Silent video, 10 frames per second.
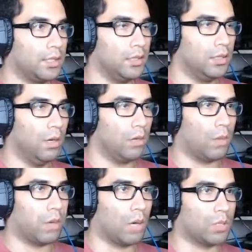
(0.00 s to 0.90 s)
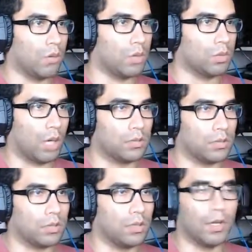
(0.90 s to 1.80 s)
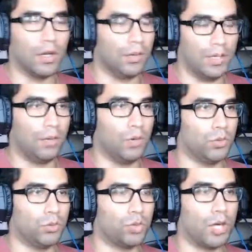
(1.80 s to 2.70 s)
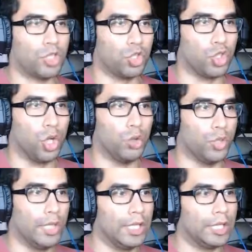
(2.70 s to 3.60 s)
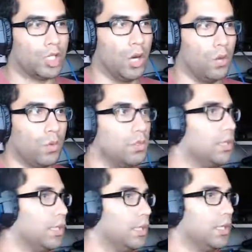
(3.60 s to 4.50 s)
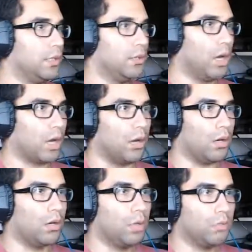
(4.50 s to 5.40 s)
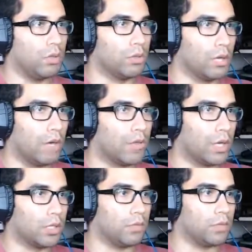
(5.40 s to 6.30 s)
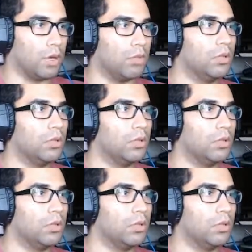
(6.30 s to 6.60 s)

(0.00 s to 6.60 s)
Oh, I promise I won't scratch the toad. Let's go. Hey girl, before we go, I forgot to give you something.